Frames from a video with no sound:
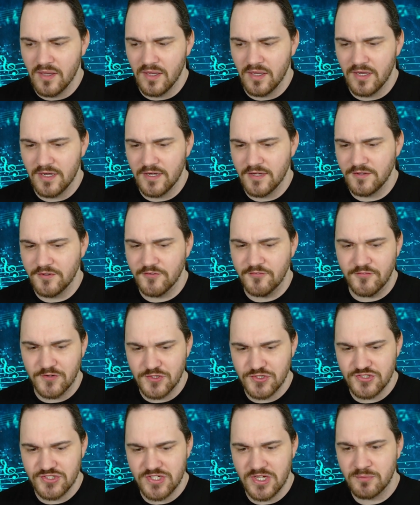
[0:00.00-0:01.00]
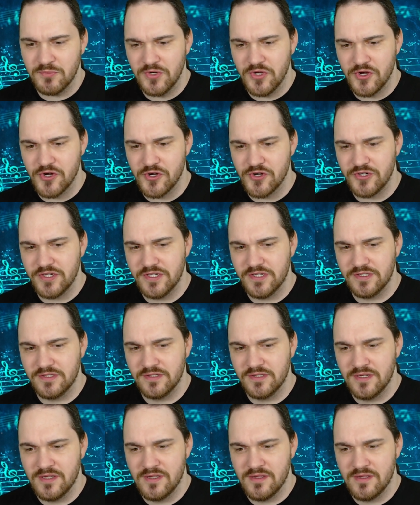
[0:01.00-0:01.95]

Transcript: Uh, the first time we heard it,